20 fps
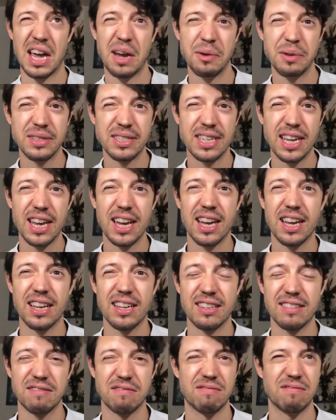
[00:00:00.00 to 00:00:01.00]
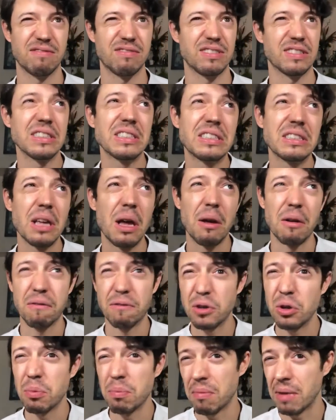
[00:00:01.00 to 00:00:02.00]
would say a
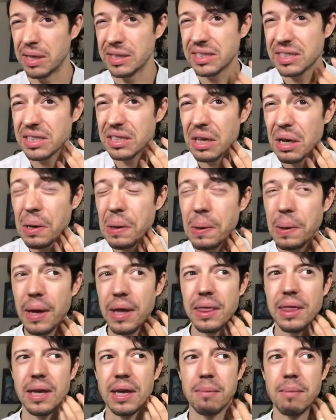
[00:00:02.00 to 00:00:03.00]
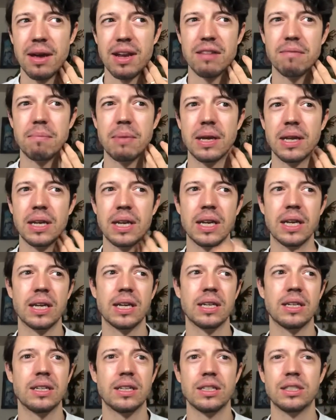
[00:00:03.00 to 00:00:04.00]
few months ago, I think it might have been
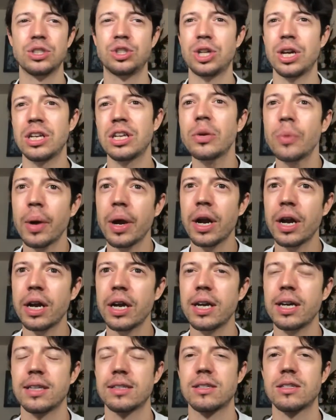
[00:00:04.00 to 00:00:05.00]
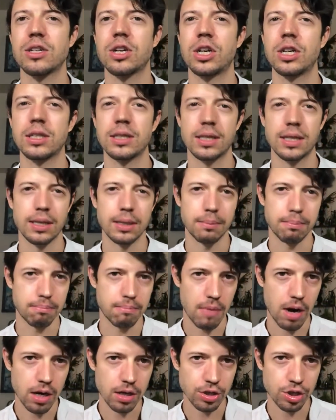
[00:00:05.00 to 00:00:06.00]
in January, it's currently
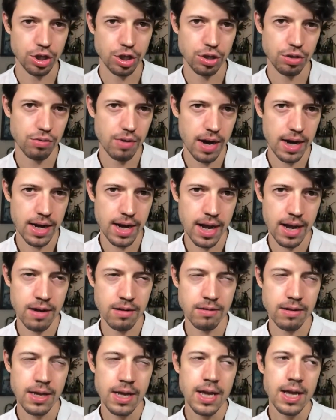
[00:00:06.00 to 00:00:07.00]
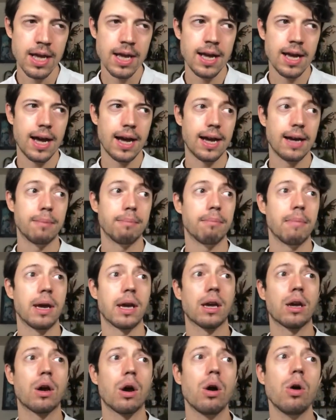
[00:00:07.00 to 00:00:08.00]
March right now,
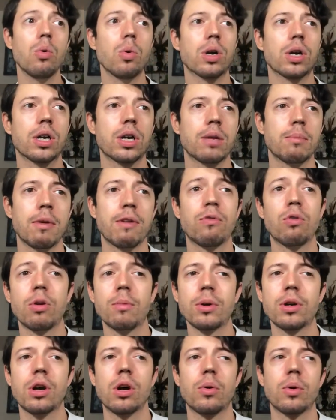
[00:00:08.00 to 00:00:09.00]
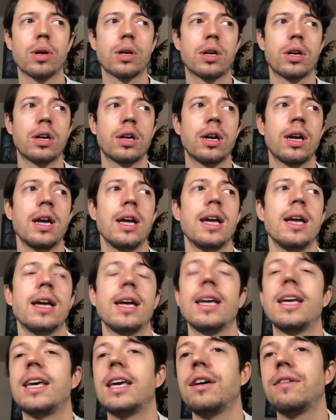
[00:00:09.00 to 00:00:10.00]
my former coworker,
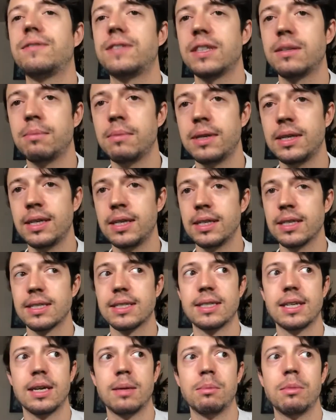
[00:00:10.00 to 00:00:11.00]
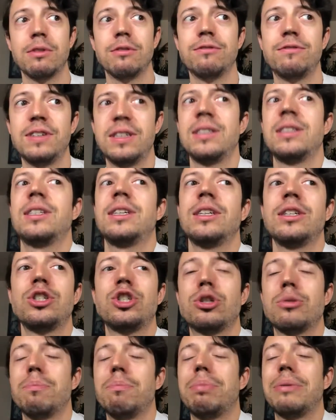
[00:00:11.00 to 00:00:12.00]
gifted me some
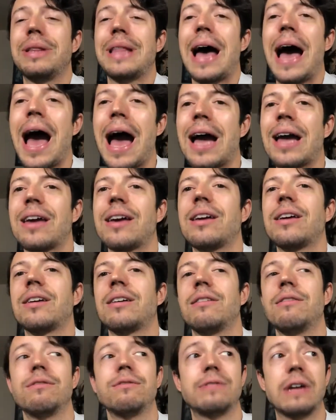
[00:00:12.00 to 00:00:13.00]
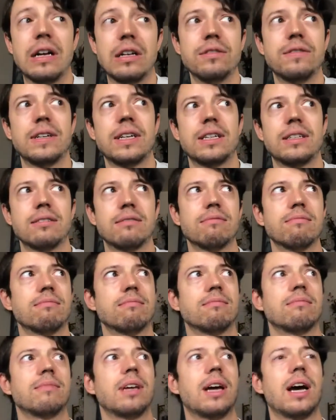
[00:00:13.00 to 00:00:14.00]
vintage black velvet
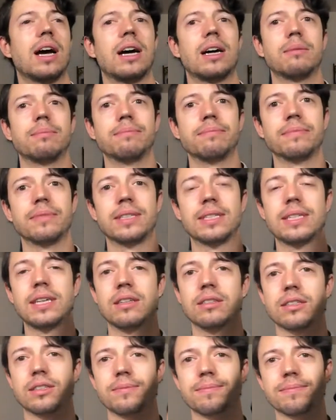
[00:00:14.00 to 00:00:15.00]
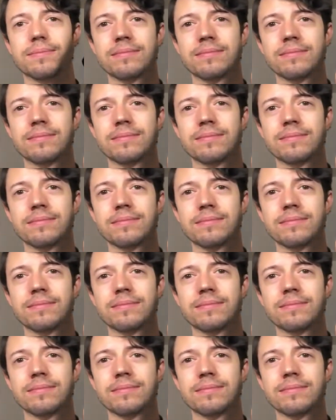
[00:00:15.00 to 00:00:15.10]
silk.